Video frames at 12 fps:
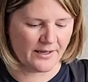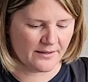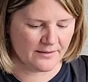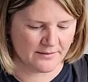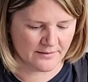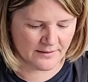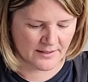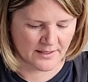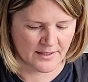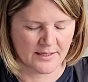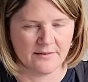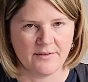if
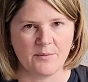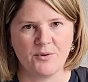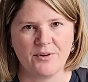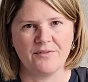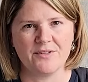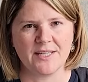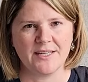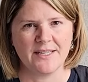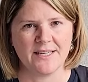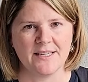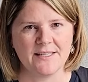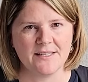I'm going for 10
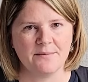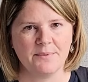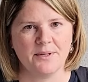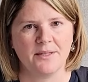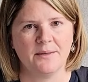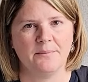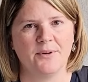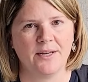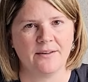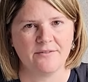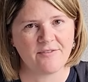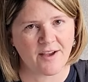days, I'd probably
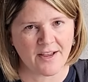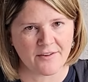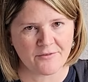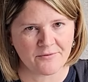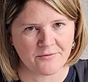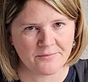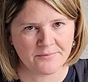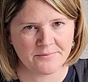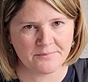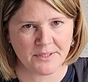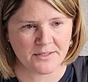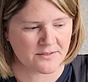bring 5
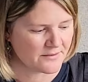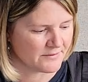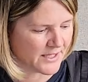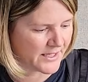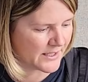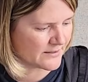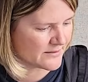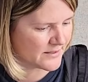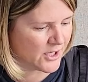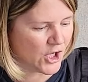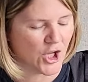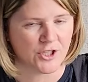pairs of leggings,
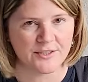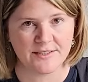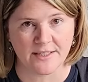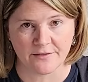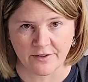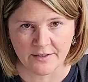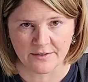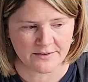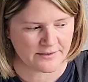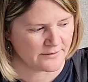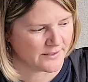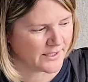all
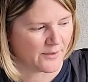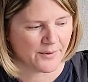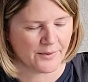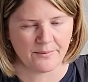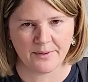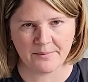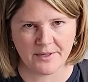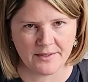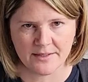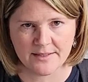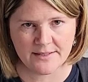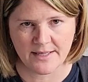different. Like I wouldn't want to bring
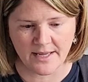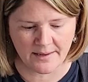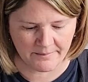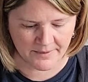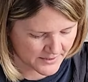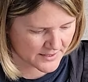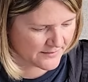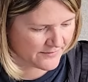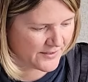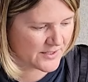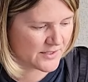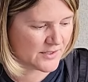the same, because if
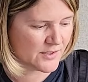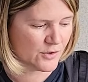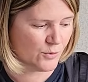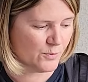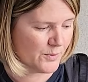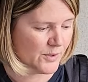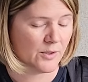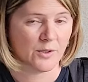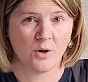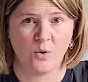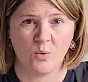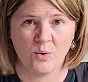it's super
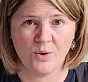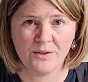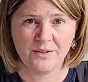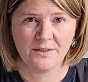cold,